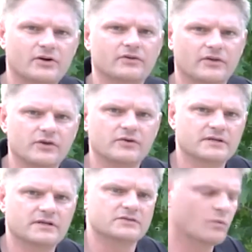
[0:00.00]
hurt to use
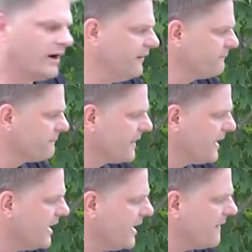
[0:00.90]
it as well.
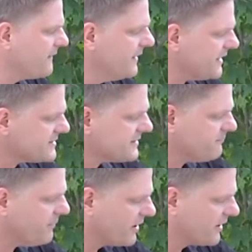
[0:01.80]
The next
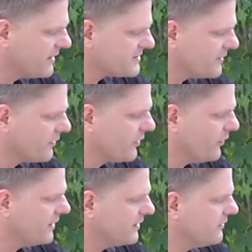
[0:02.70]
part of this that we're
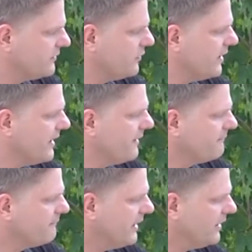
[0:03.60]
going to
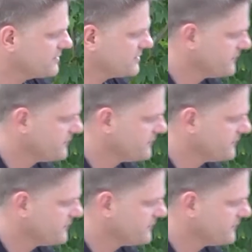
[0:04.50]
mount